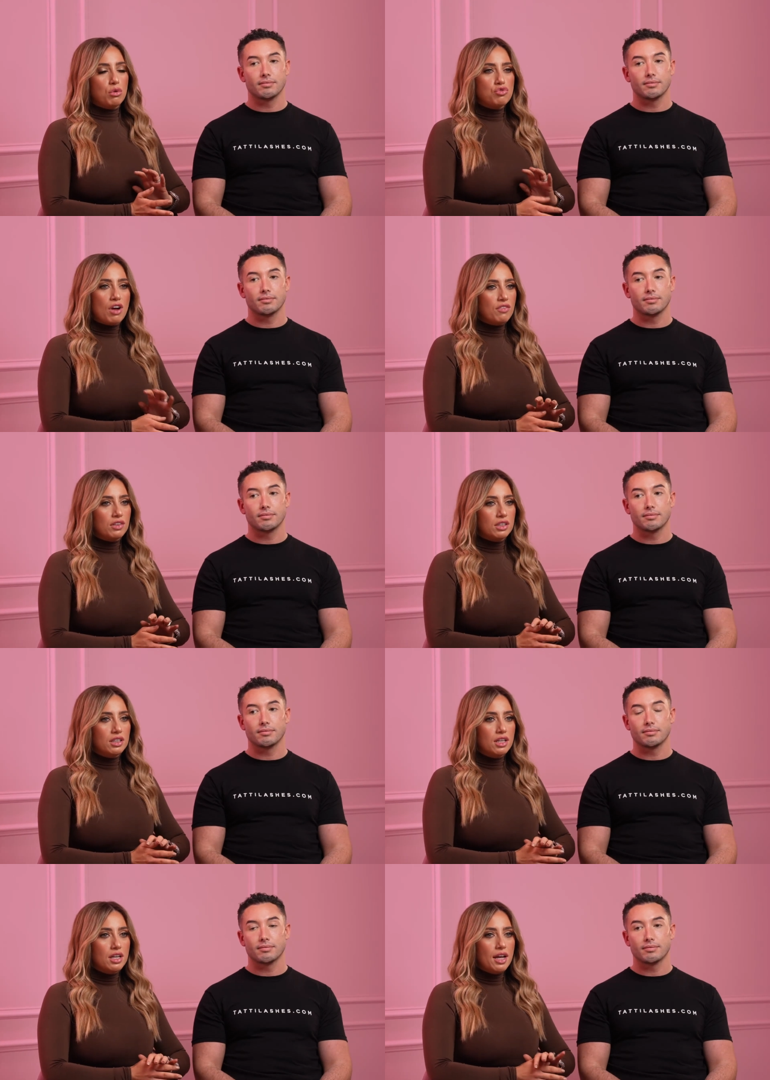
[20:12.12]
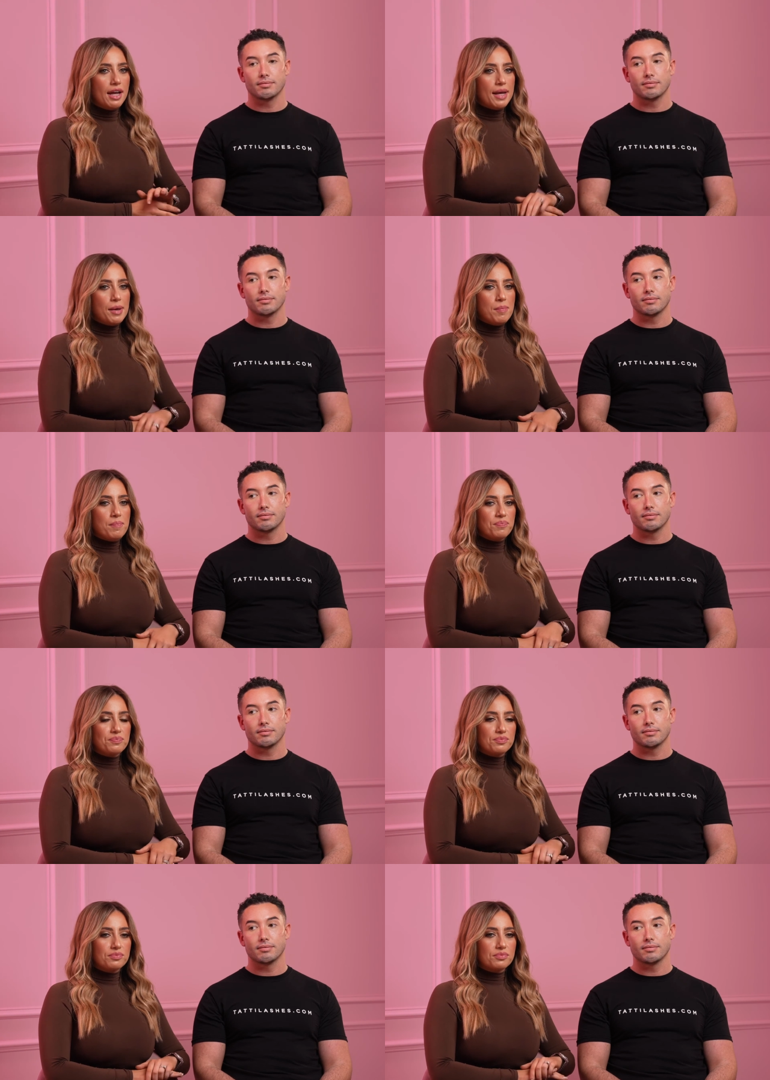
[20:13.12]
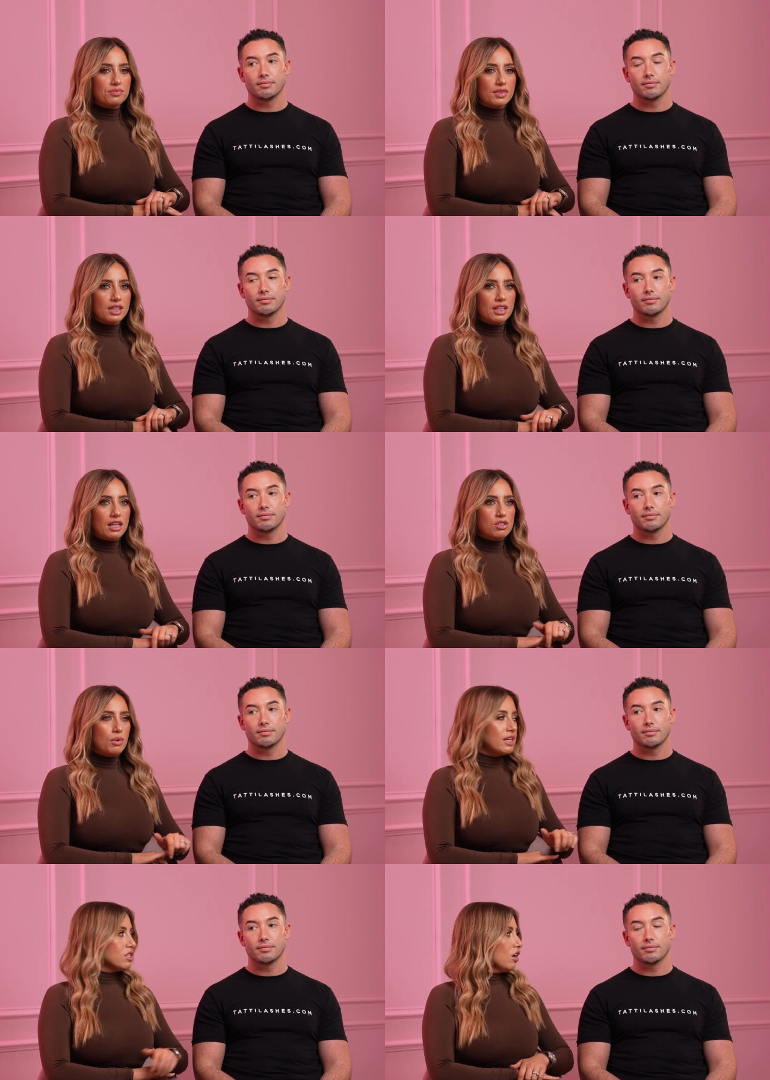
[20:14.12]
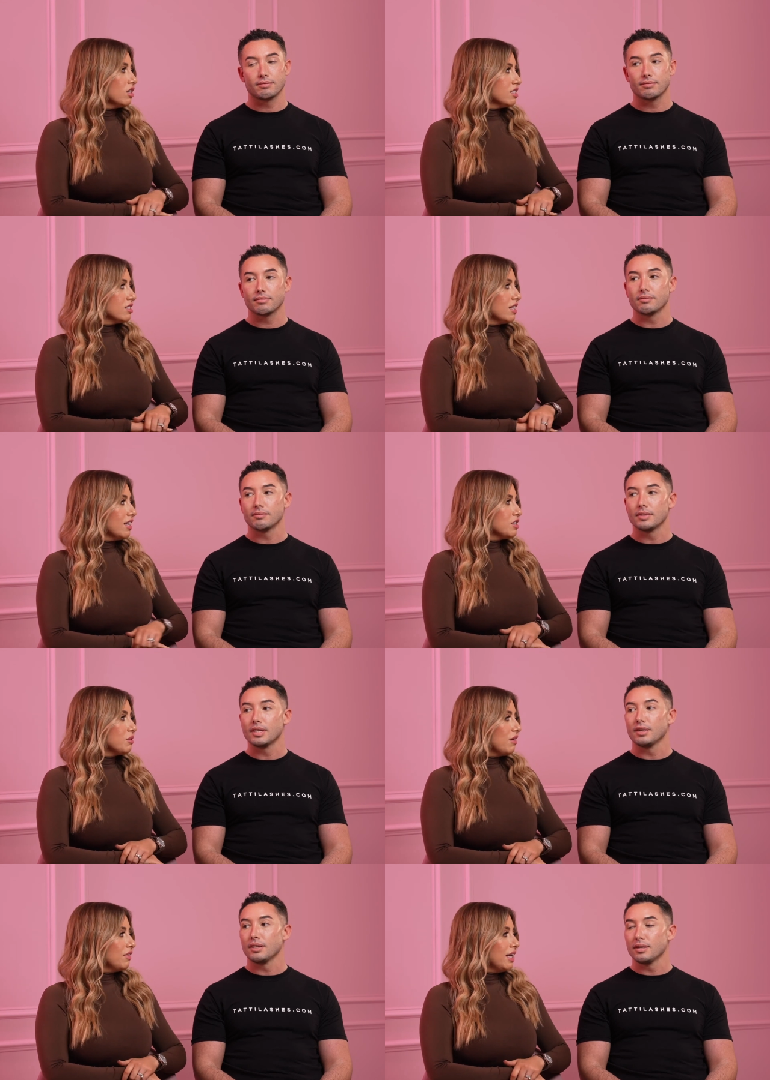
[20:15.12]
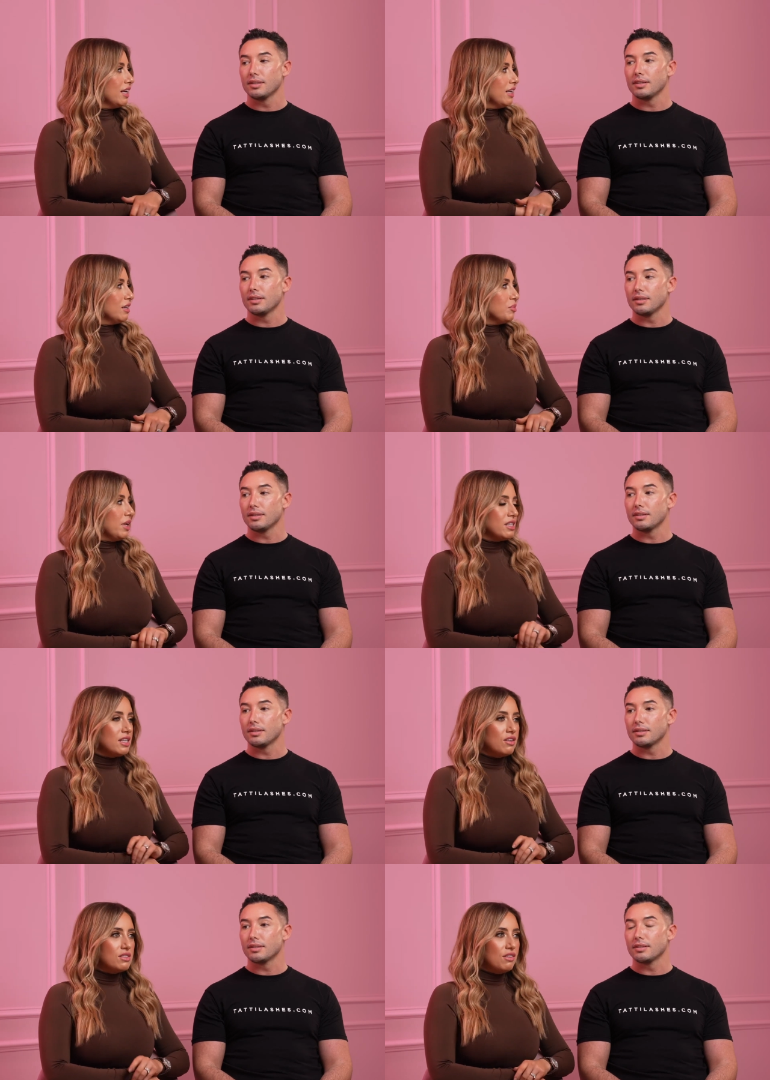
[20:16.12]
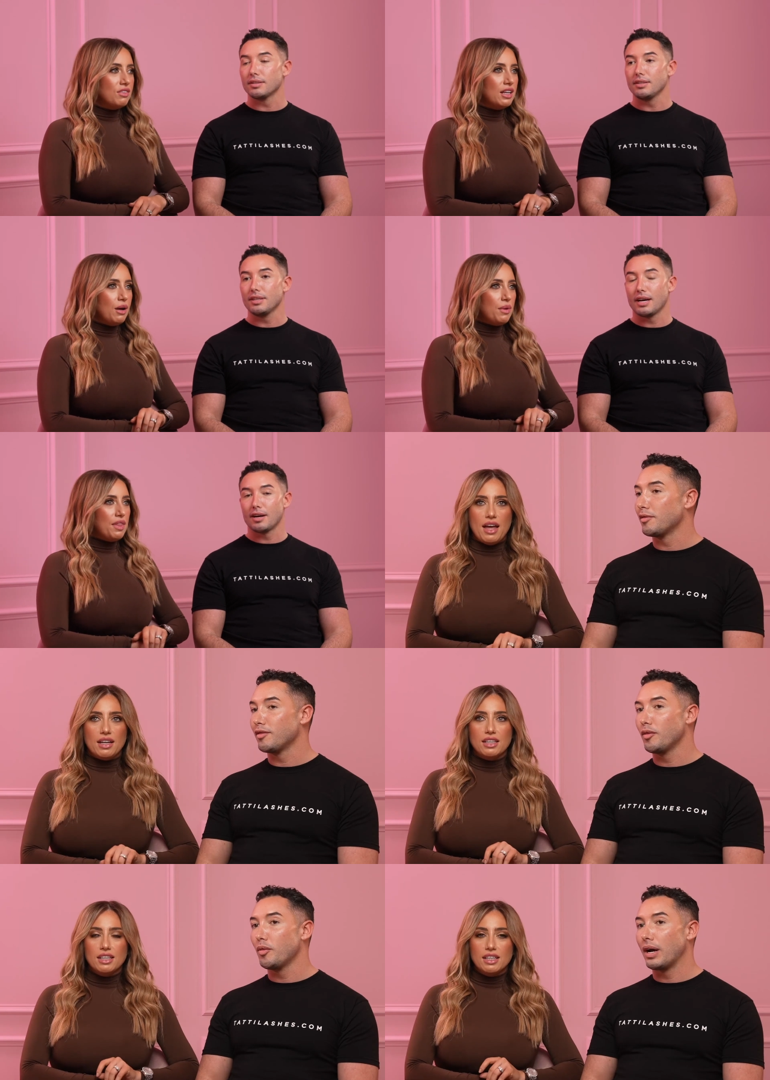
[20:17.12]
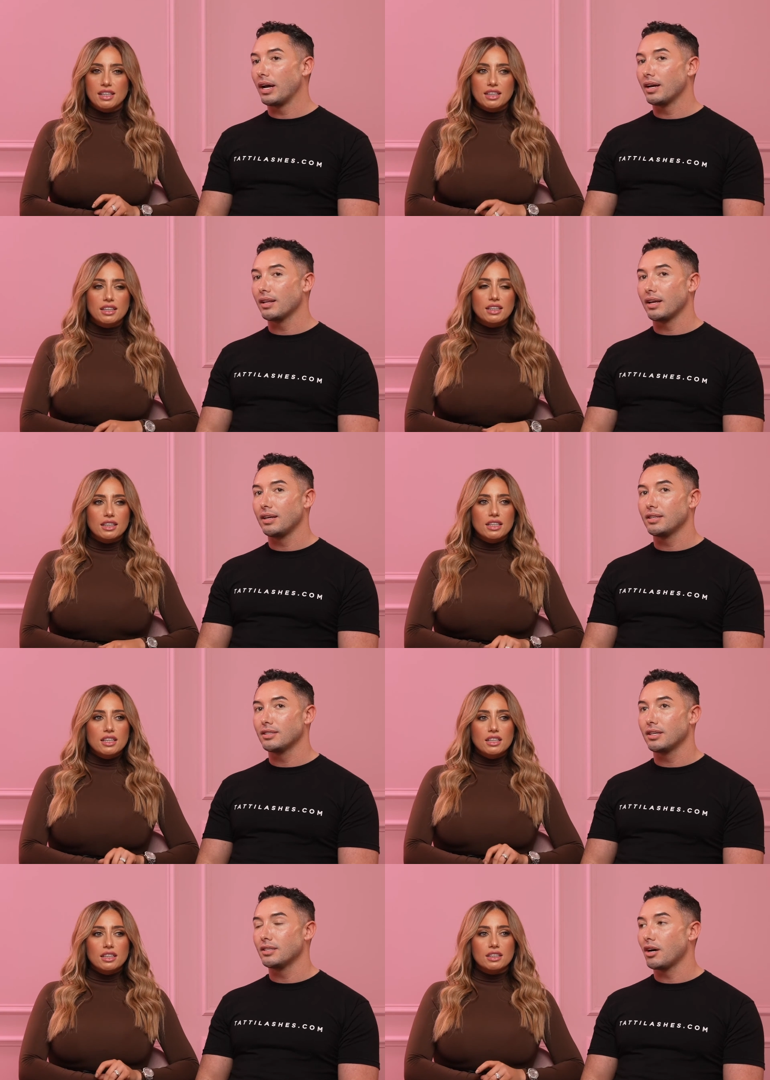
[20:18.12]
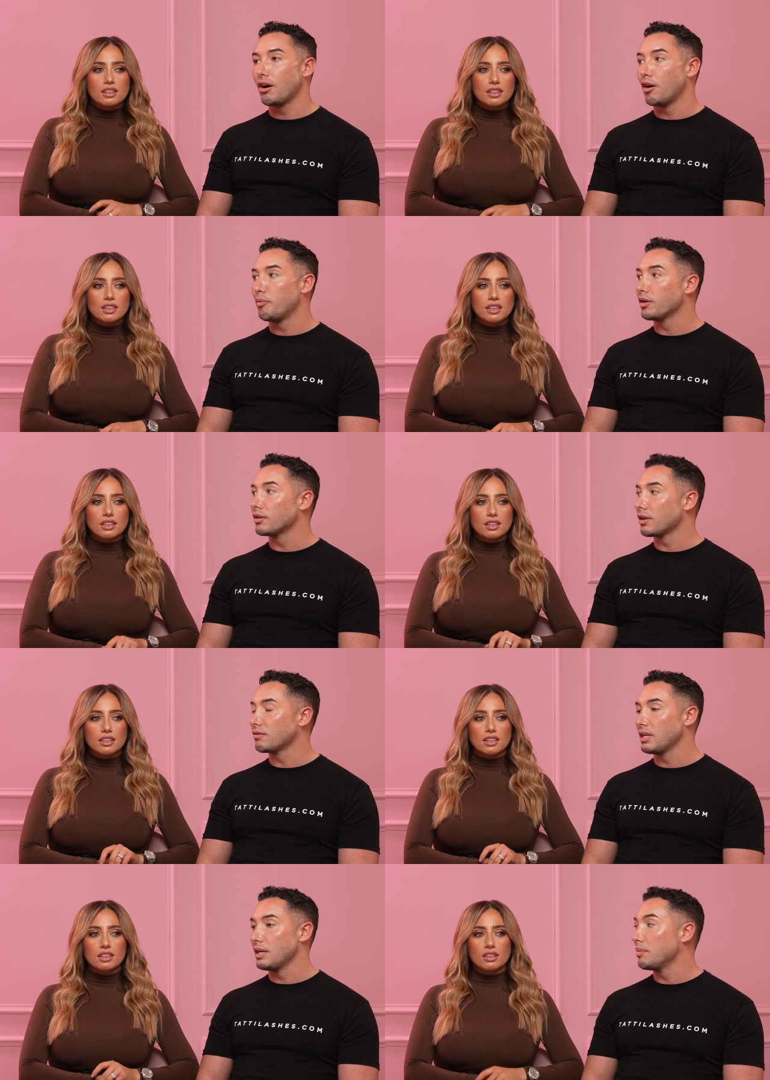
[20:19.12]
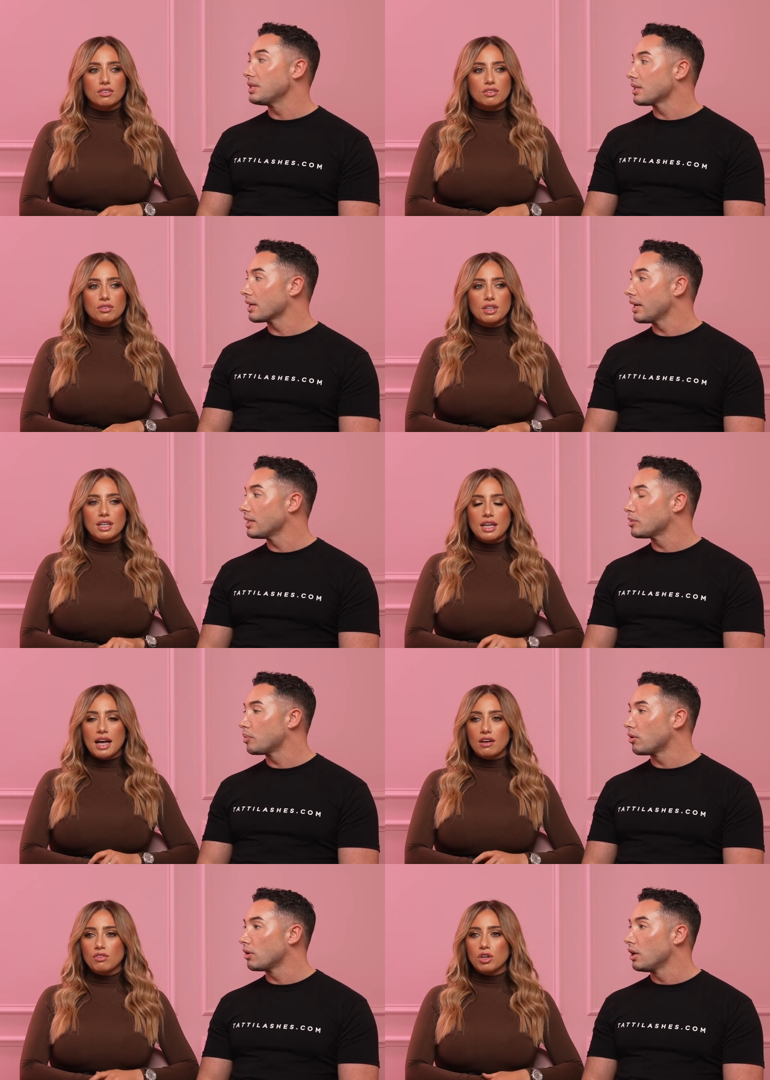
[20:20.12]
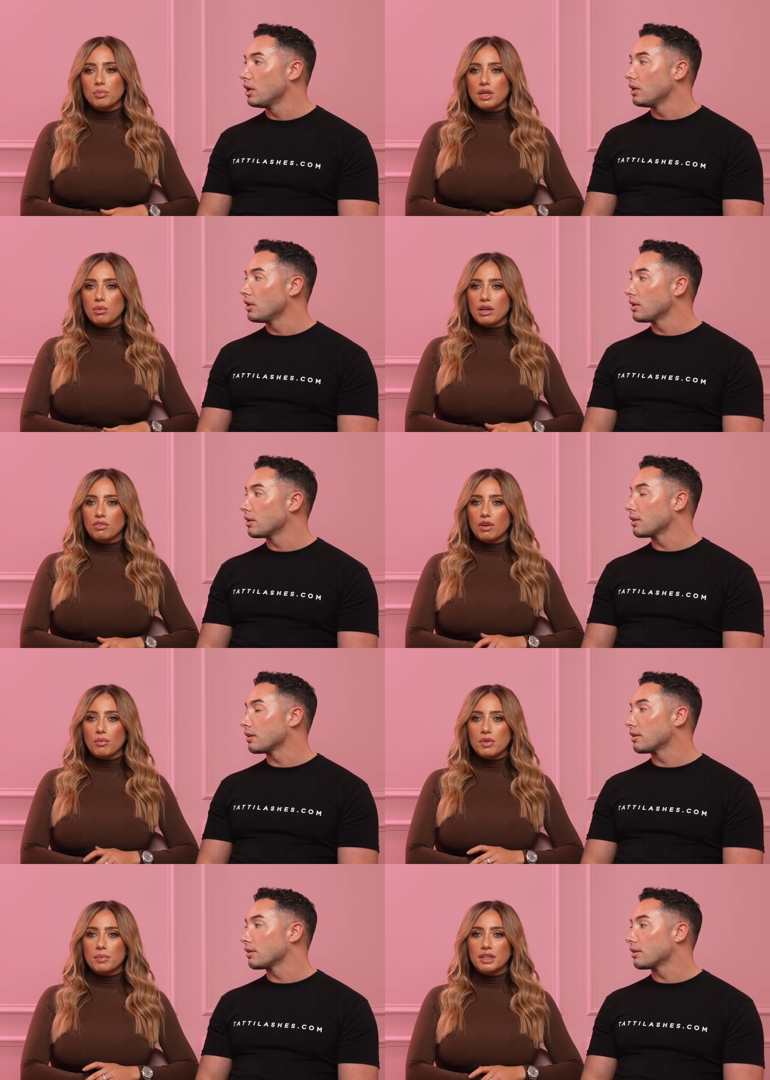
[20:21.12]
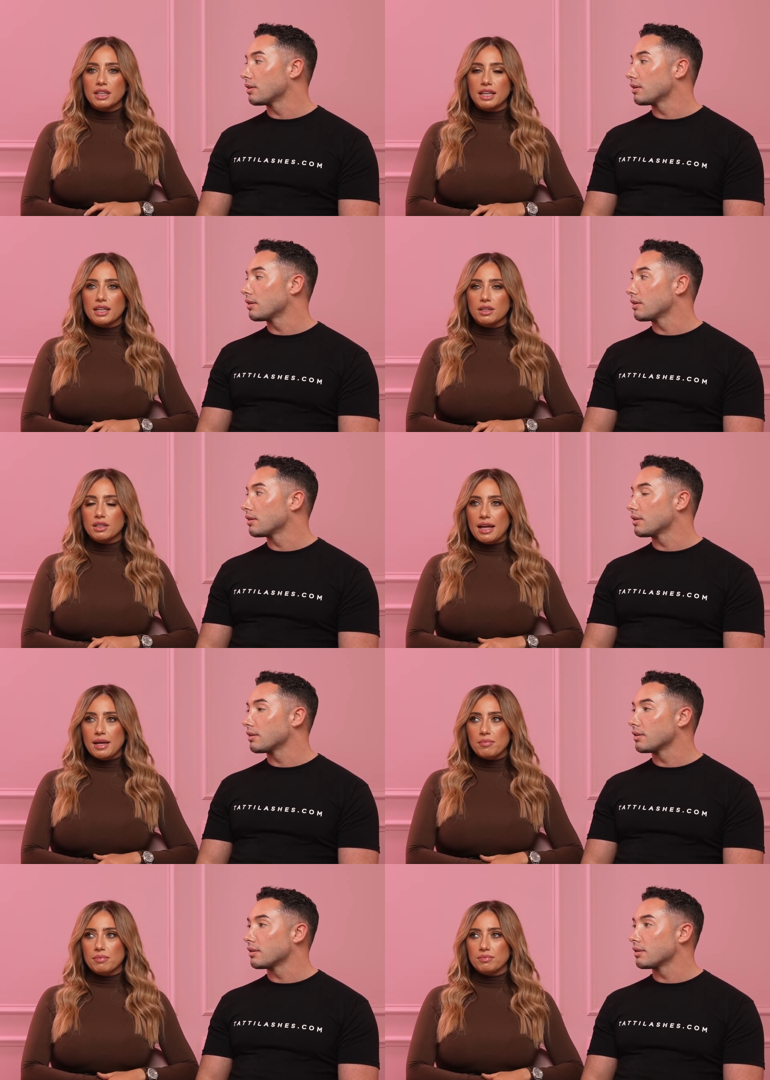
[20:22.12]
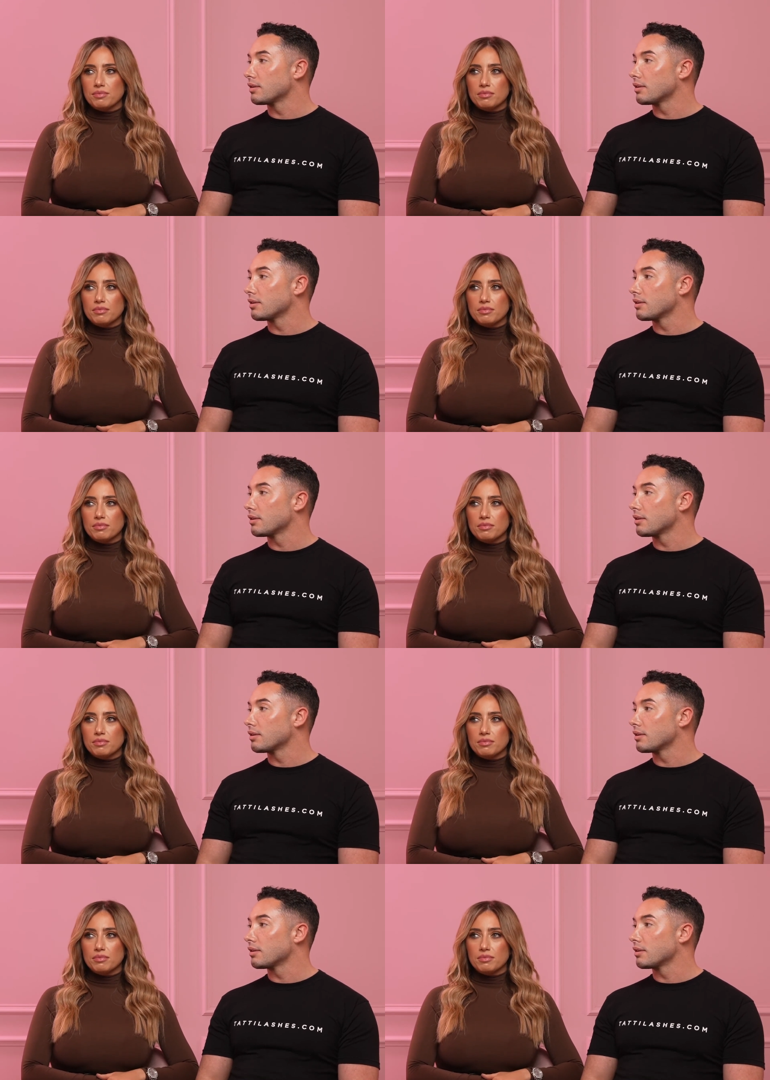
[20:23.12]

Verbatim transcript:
Speaker 1: go travelling. Um, that's quite hard, isn't it? I do have like little breakdowns every now yeah, and then. Yeah, for
Speaker 2: work, like it's, it's hard because obviously you miss the kids. Yeah, I've
Speaker 1: got to be away from them and like um,